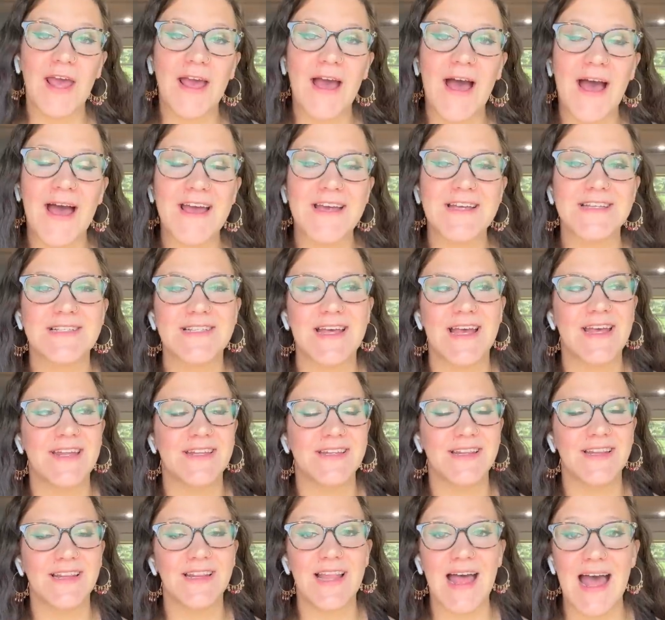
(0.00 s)
guys, and
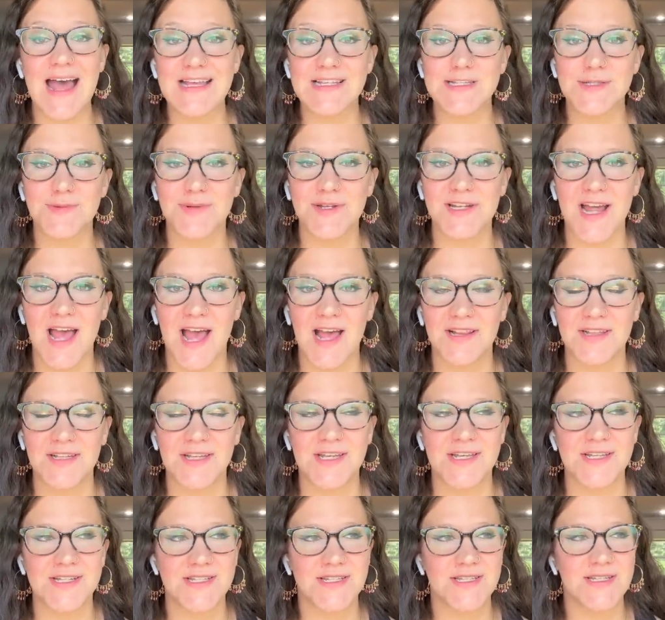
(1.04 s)
last but not
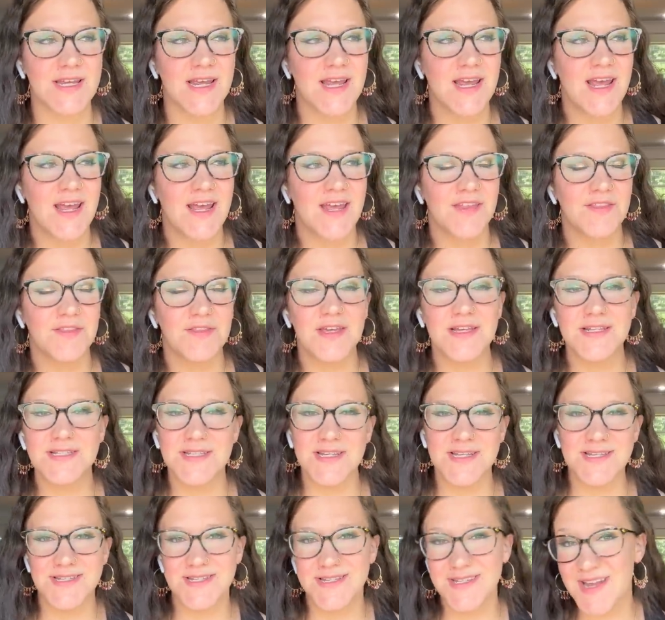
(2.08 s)
least, this
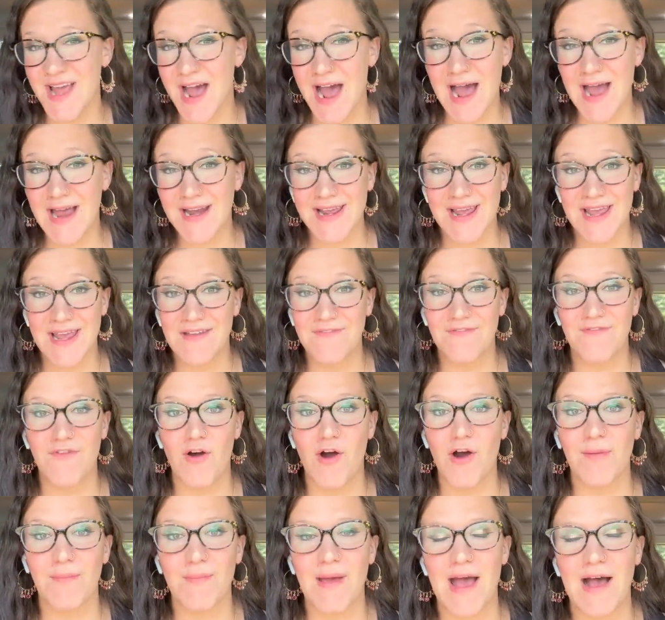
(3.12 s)
is not a
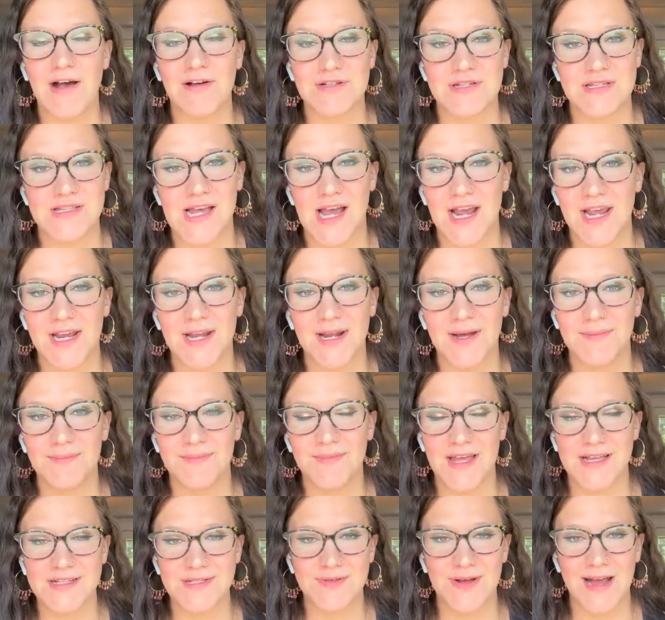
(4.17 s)
farmhouse item.
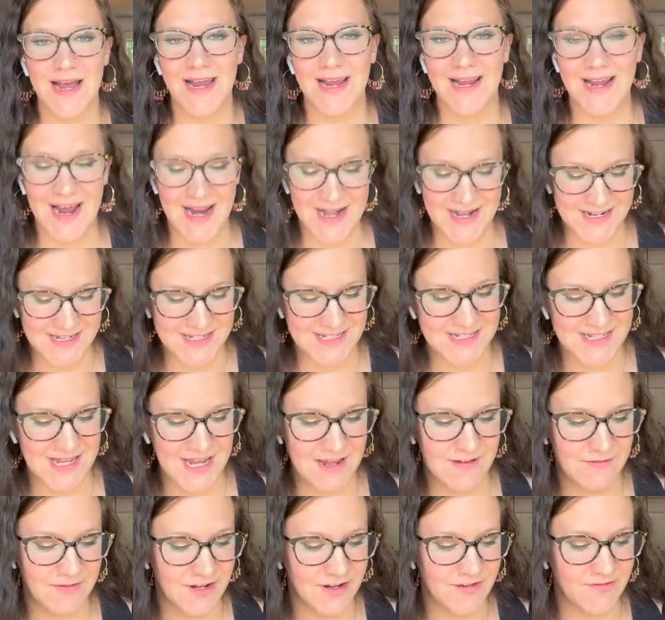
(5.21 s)
That's why I kind of
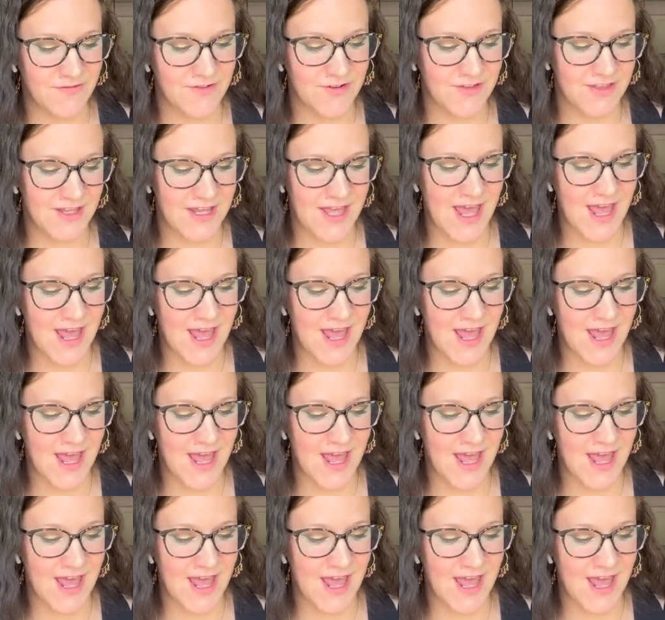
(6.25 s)
saved it for the